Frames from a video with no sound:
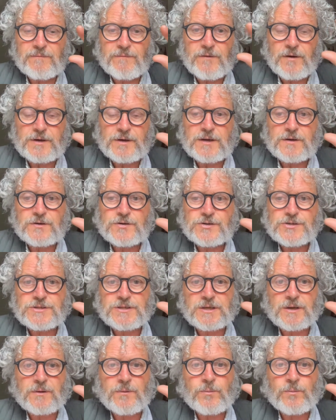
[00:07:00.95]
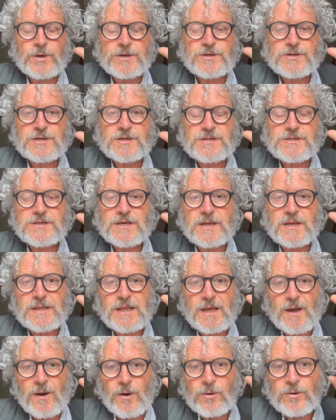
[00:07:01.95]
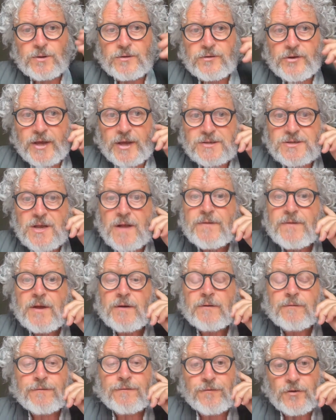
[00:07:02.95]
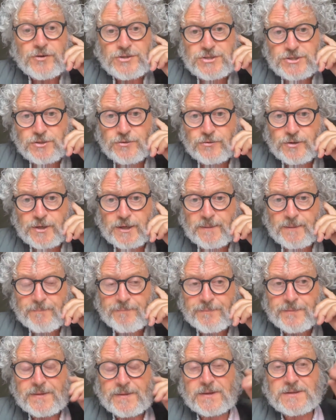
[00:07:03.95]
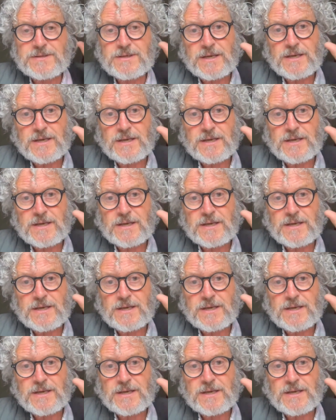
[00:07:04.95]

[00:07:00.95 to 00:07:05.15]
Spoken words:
very interesting, which is in the old days, fostering, this